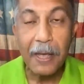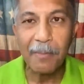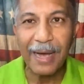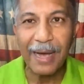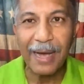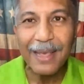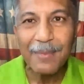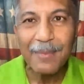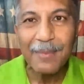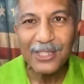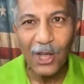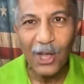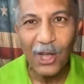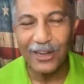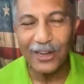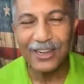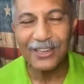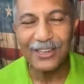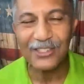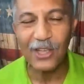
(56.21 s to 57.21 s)
My name is
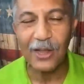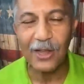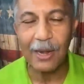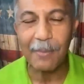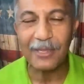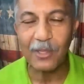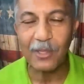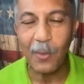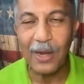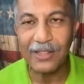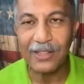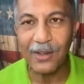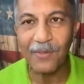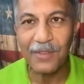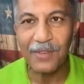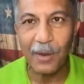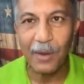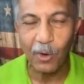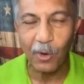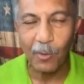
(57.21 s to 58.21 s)
Nauder Khazan. I'm the director
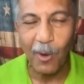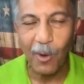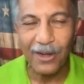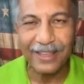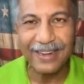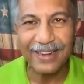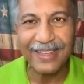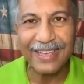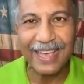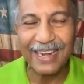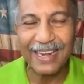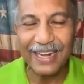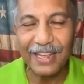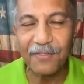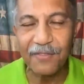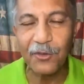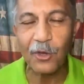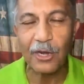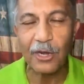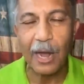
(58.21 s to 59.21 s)
of network marketing at
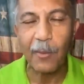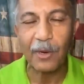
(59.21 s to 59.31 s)
LiveGood.